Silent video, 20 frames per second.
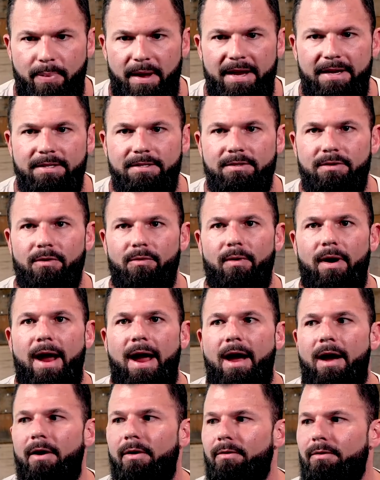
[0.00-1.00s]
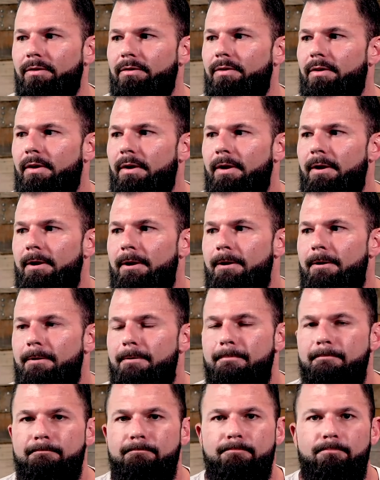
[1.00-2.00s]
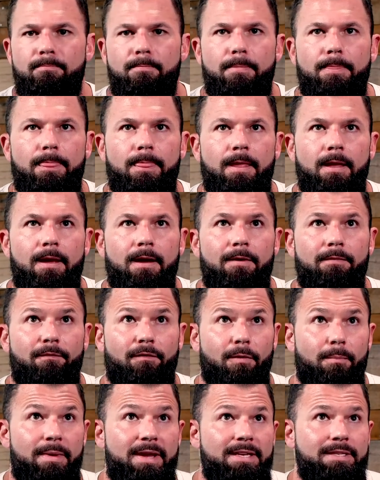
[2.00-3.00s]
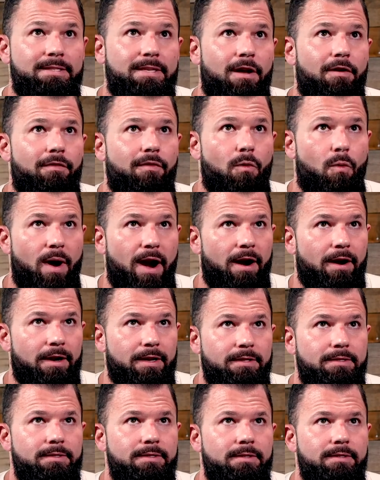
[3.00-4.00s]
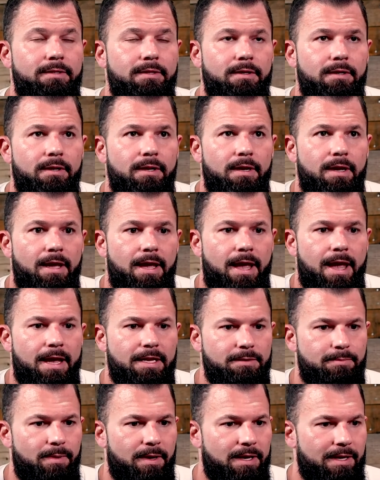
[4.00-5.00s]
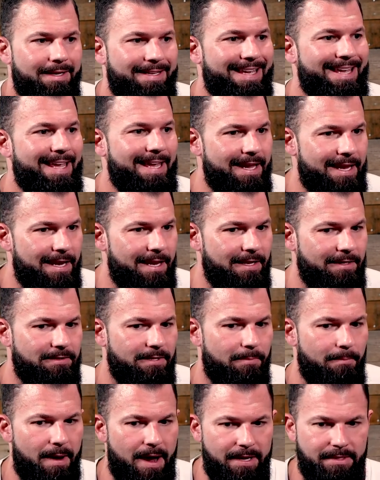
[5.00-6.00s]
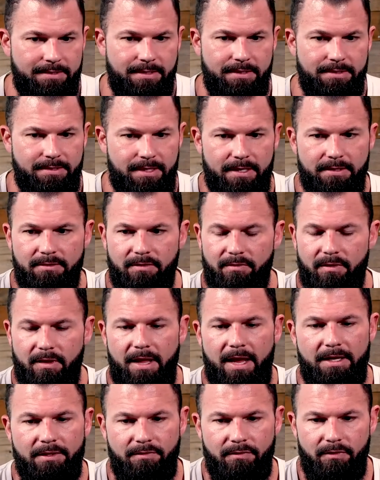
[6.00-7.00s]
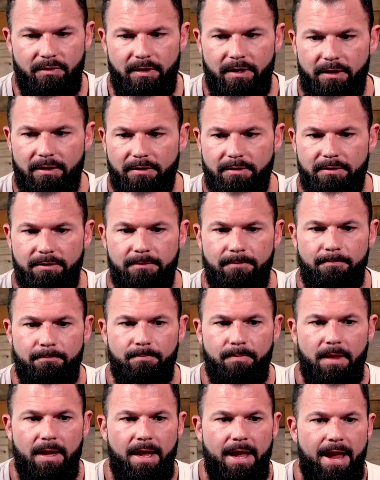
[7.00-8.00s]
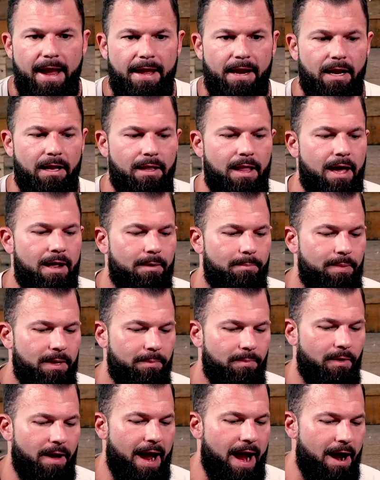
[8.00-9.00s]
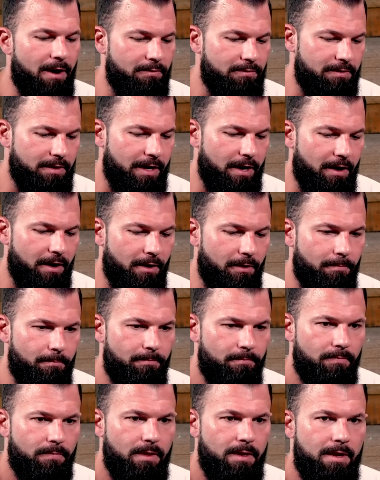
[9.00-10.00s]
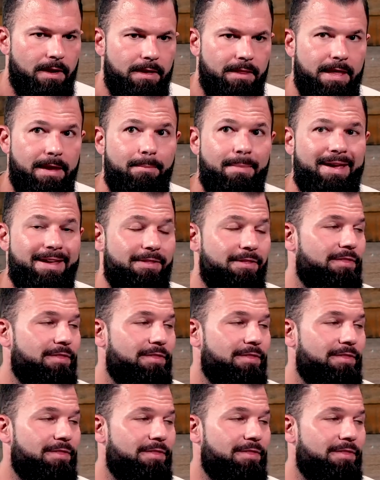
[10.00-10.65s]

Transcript: based around. For me, self awareness has been key to my success over the last few years. And a lot of people out there, they may